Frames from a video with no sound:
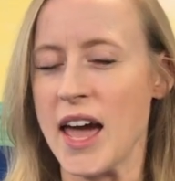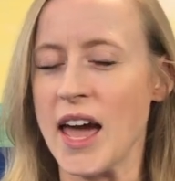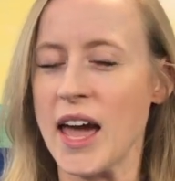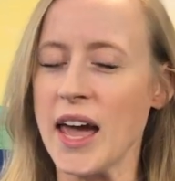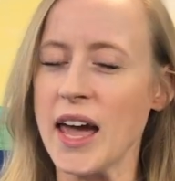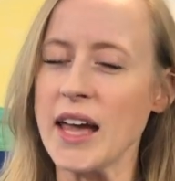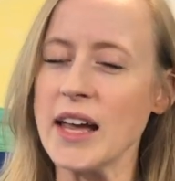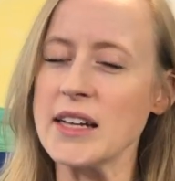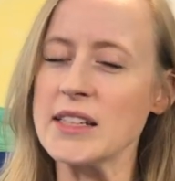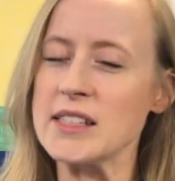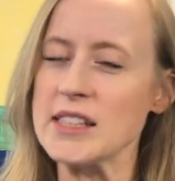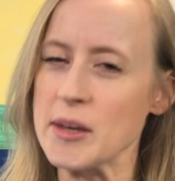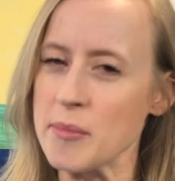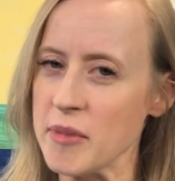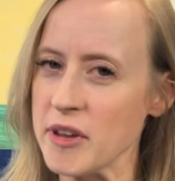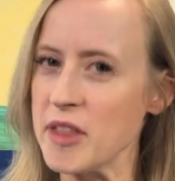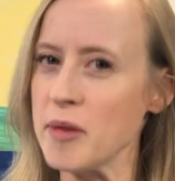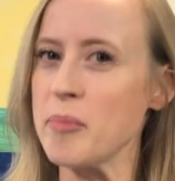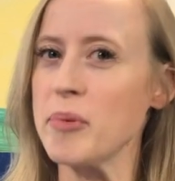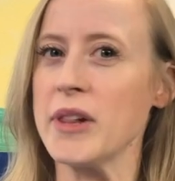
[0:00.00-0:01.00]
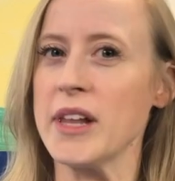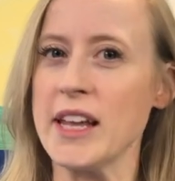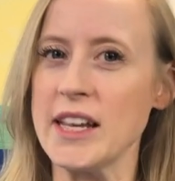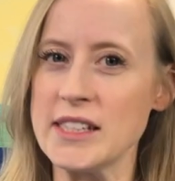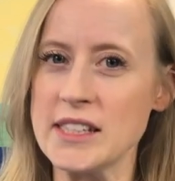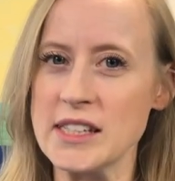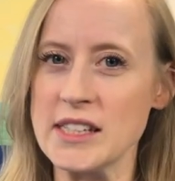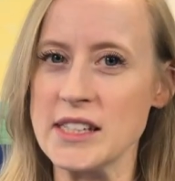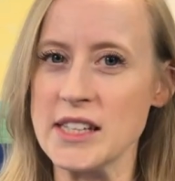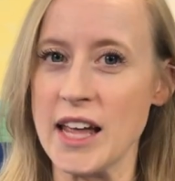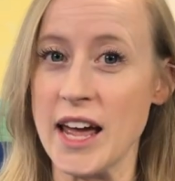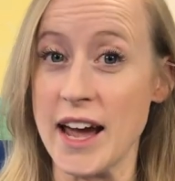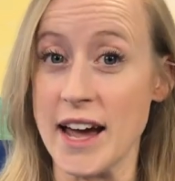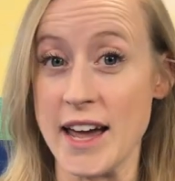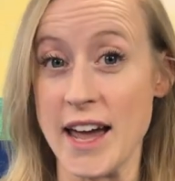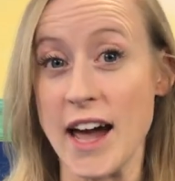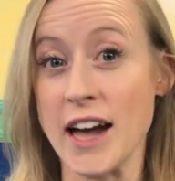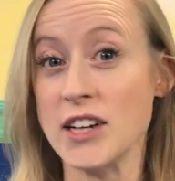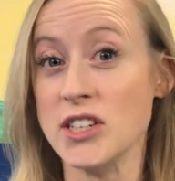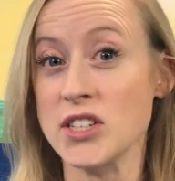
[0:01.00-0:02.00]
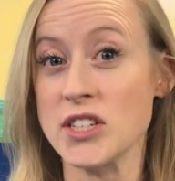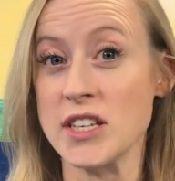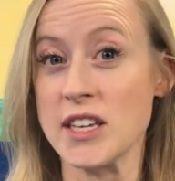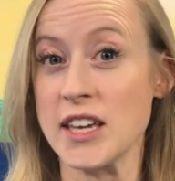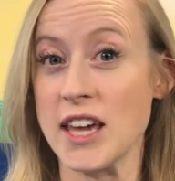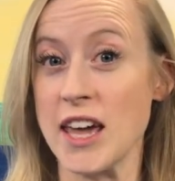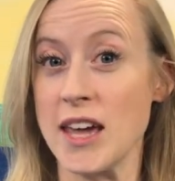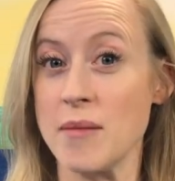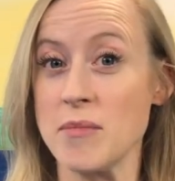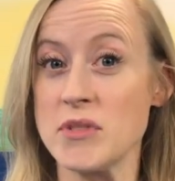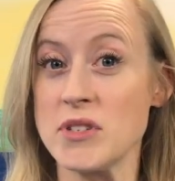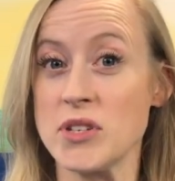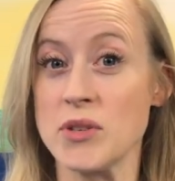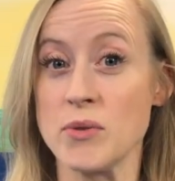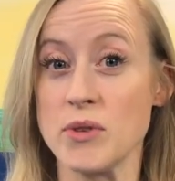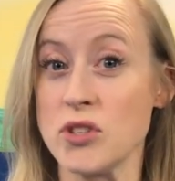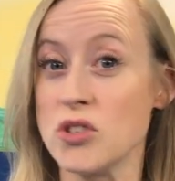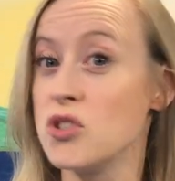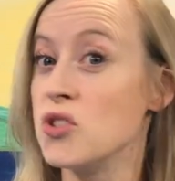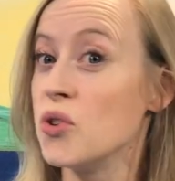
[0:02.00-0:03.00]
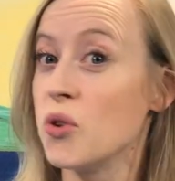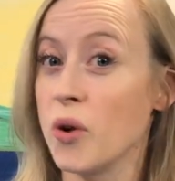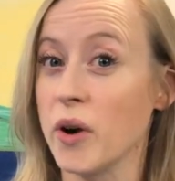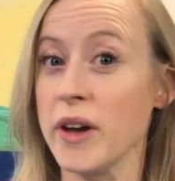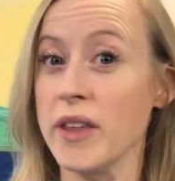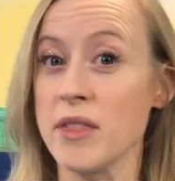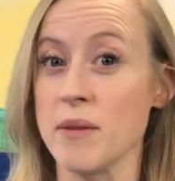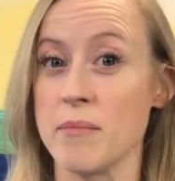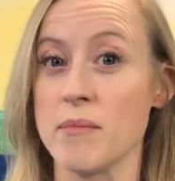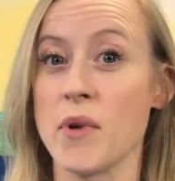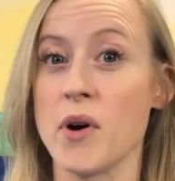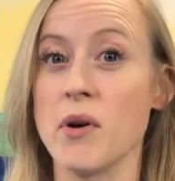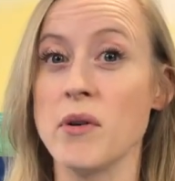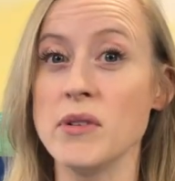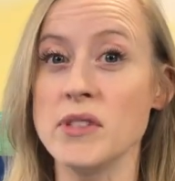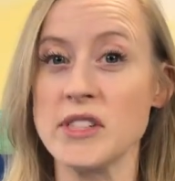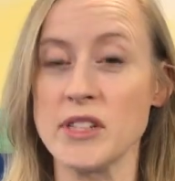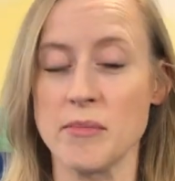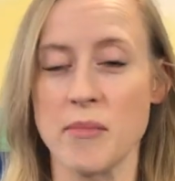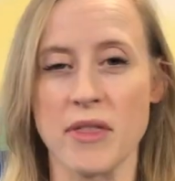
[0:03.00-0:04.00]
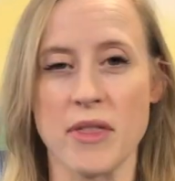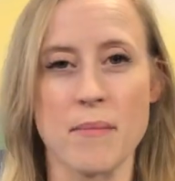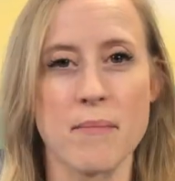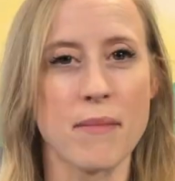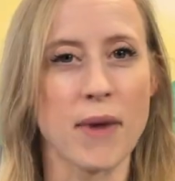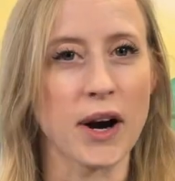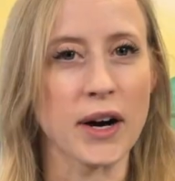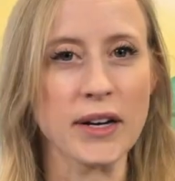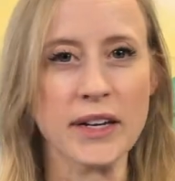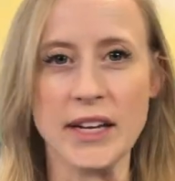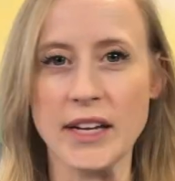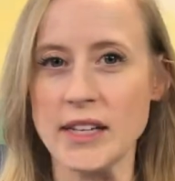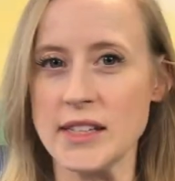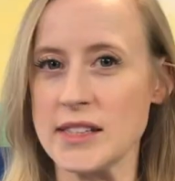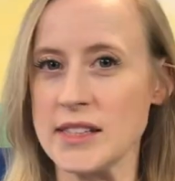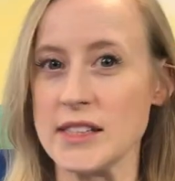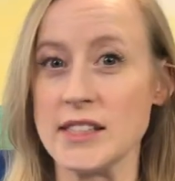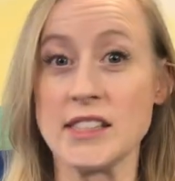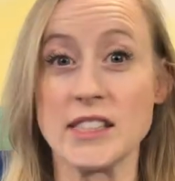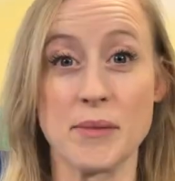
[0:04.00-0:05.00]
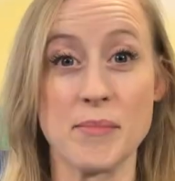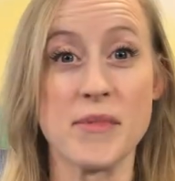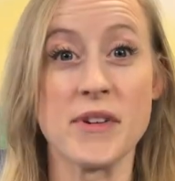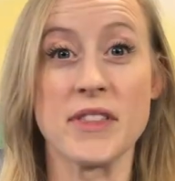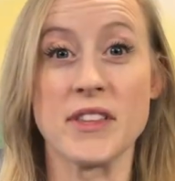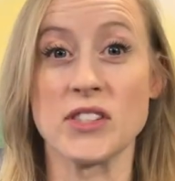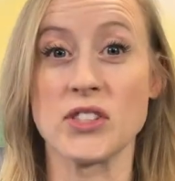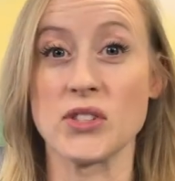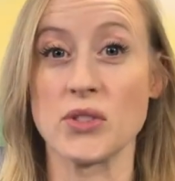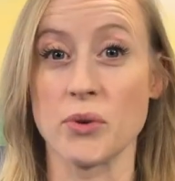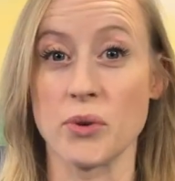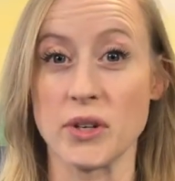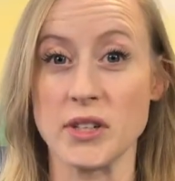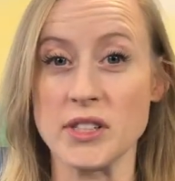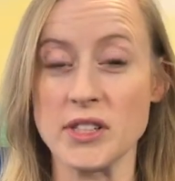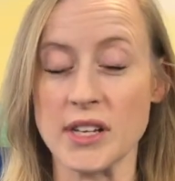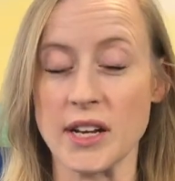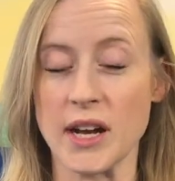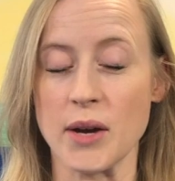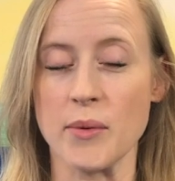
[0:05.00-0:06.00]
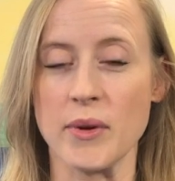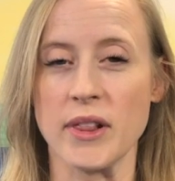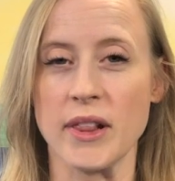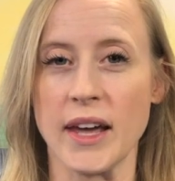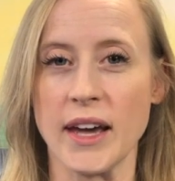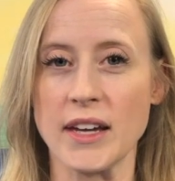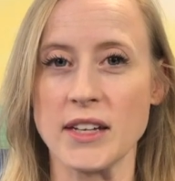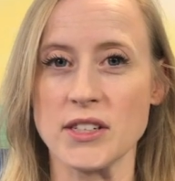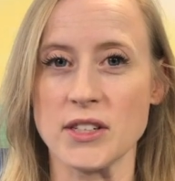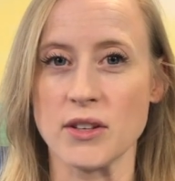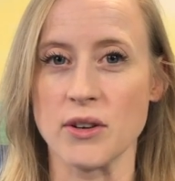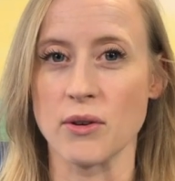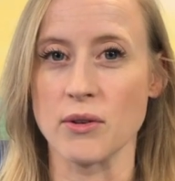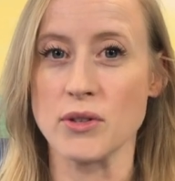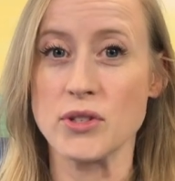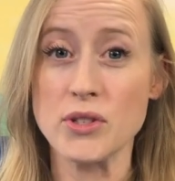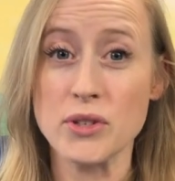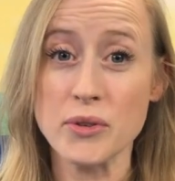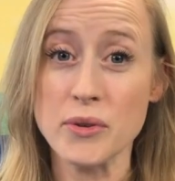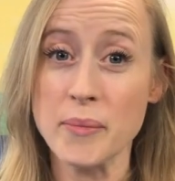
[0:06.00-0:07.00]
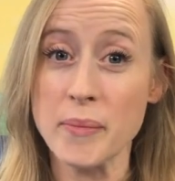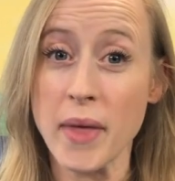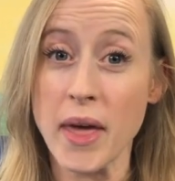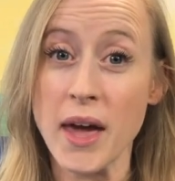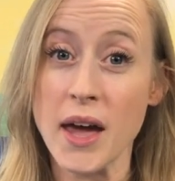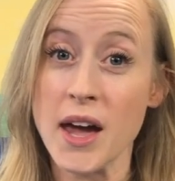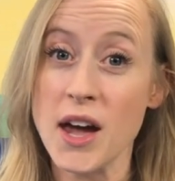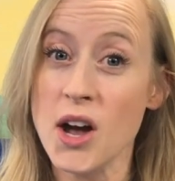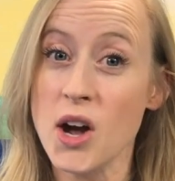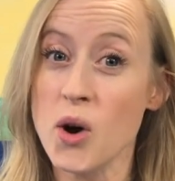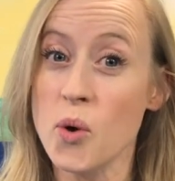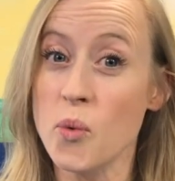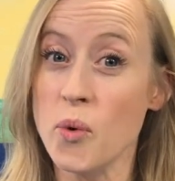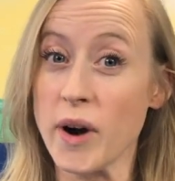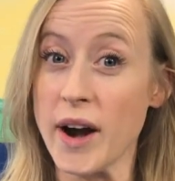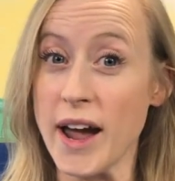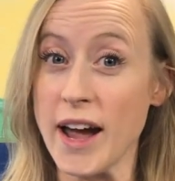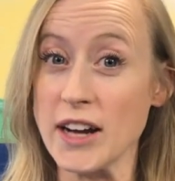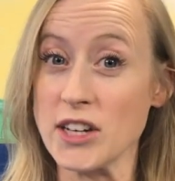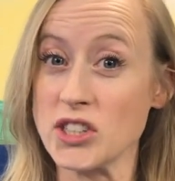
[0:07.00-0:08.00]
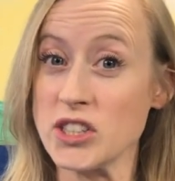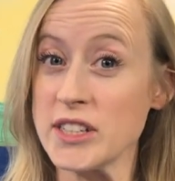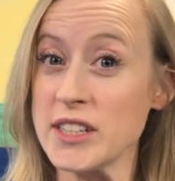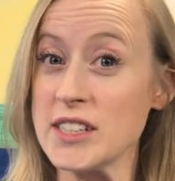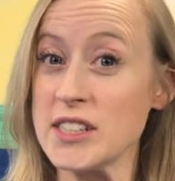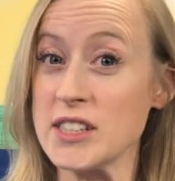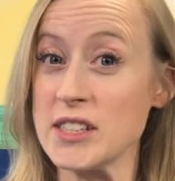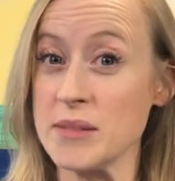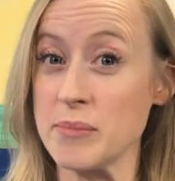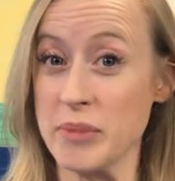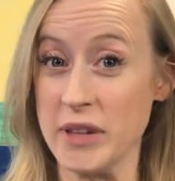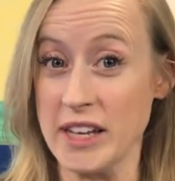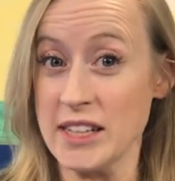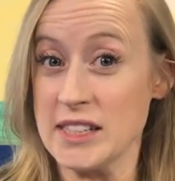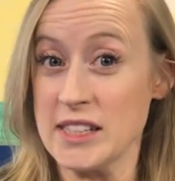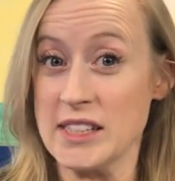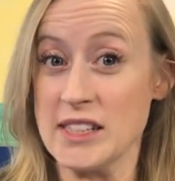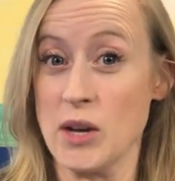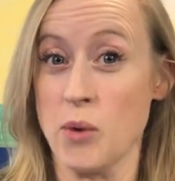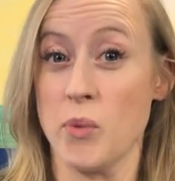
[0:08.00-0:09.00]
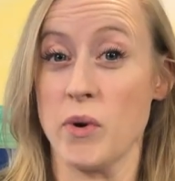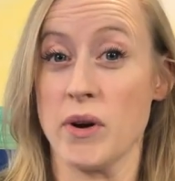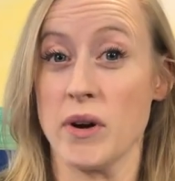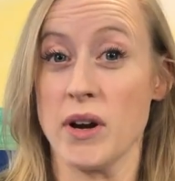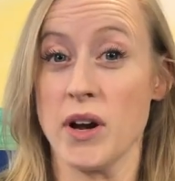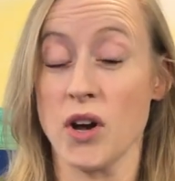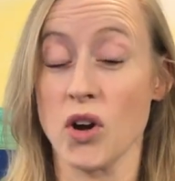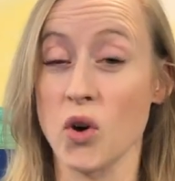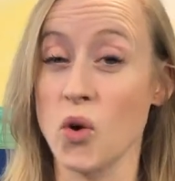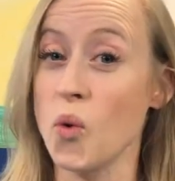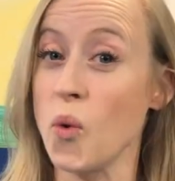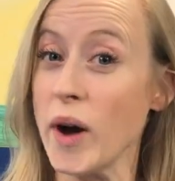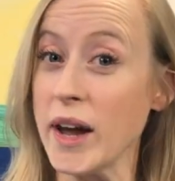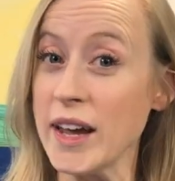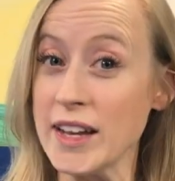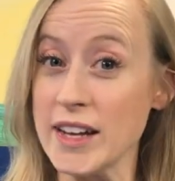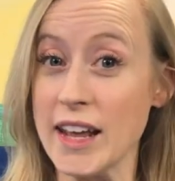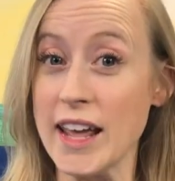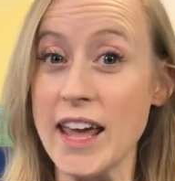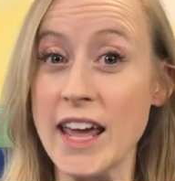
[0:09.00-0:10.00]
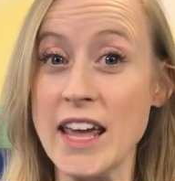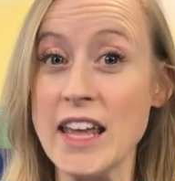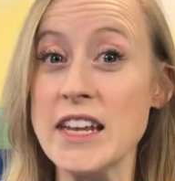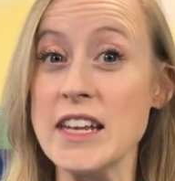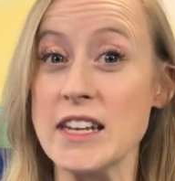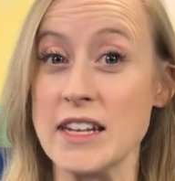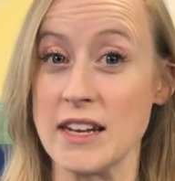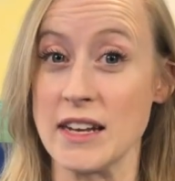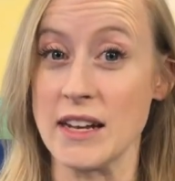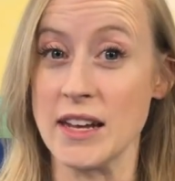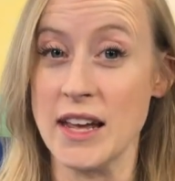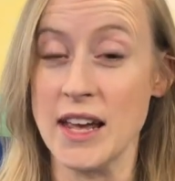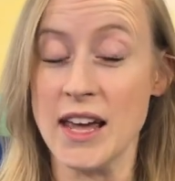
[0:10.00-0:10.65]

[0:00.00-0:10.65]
And some of the places that I actually came to enjoy the most, some of the markets and some of the stores that I would like to go to, were actually places that were quite hidden.